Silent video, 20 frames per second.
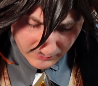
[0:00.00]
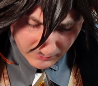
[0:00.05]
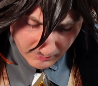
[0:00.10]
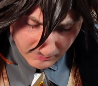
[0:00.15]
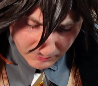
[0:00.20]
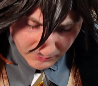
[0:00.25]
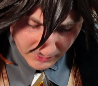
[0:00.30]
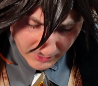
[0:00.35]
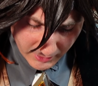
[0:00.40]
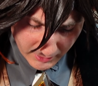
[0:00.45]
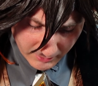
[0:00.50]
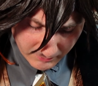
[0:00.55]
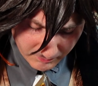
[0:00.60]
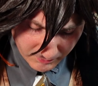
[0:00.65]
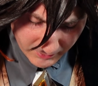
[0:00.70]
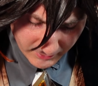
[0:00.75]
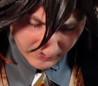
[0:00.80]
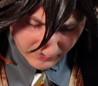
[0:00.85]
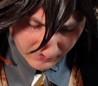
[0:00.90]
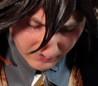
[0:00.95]
don't break,
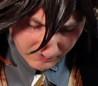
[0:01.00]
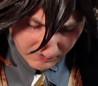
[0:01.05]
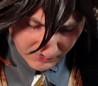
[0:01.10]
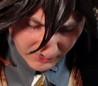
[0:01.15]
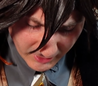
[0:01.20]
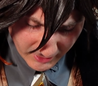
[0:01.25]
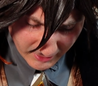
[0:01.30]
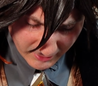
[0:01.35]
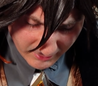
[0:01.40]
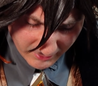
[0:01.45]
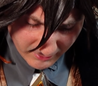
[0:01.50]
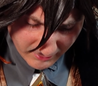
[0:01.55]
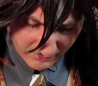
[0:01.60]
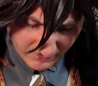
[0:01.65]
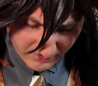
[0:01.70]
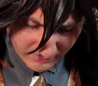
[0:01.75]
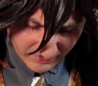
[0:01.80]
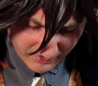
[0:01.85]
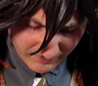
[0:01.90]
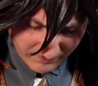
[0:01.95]
please don't break.
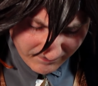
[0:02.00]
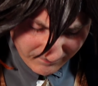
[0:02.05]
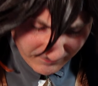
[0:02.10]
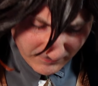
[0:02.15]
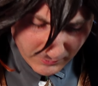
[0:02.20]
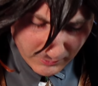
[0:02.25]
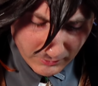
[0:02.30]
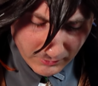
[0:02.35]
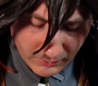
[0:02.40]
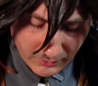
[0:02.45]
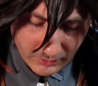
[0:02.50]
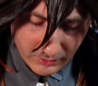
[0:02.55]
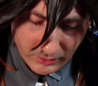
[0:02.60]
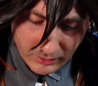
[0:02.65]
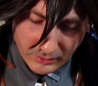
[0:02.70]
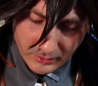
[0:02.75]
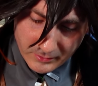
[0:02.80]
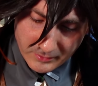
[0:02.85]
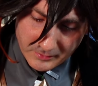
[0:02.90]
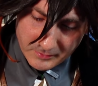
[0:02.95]
Ugh.